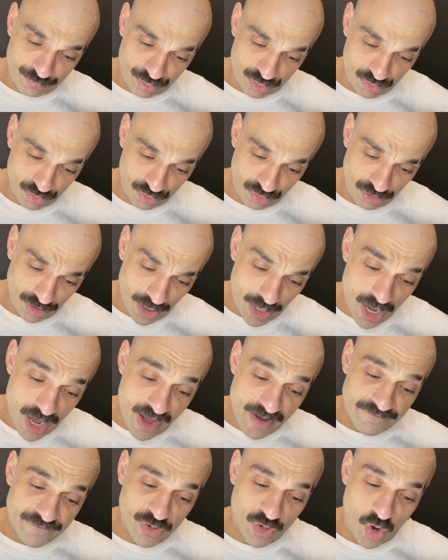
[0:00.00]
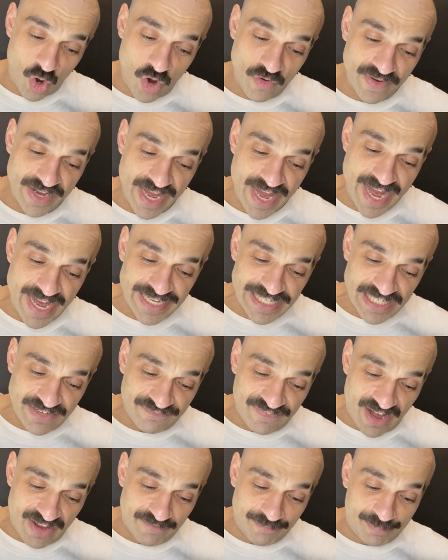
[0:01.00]
poor for over
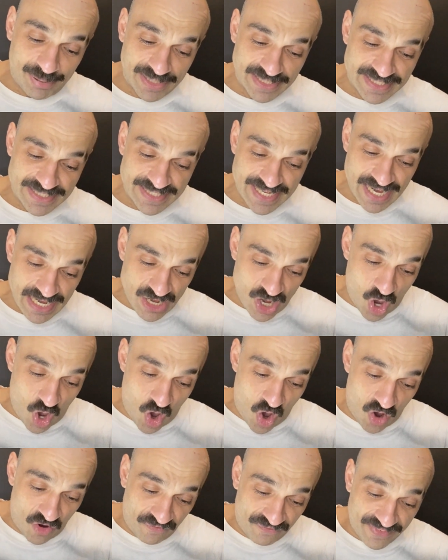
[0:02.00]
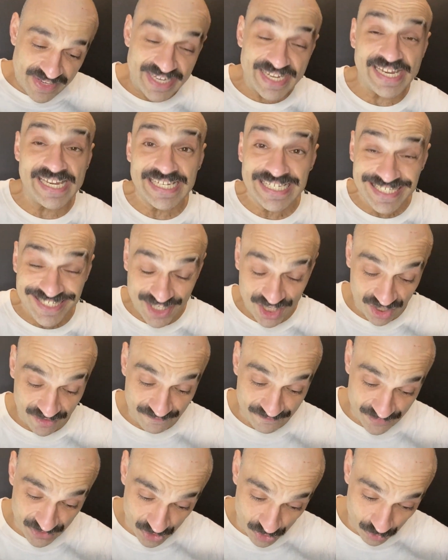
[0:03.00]
85% of
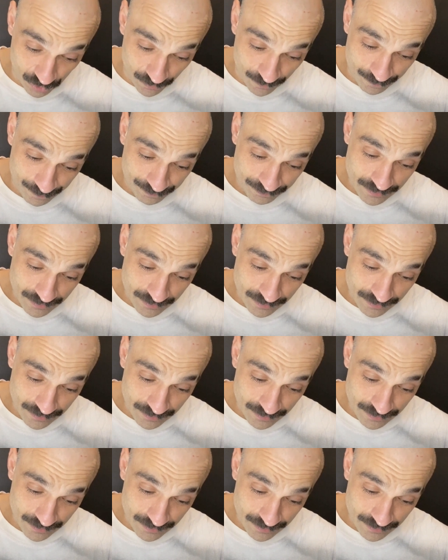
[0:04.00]
interview,